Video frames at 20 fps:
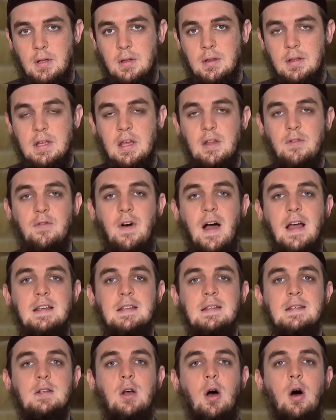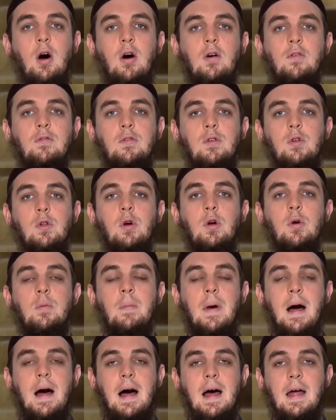The advice of
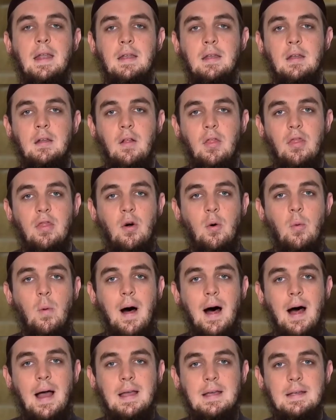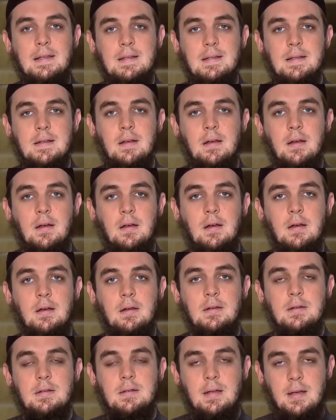Luqmaan the wise
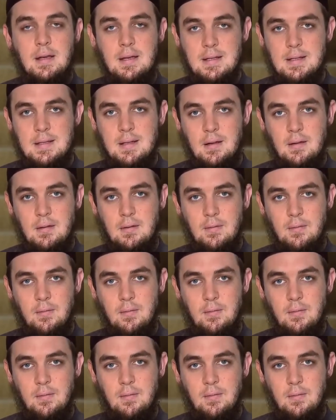to his son.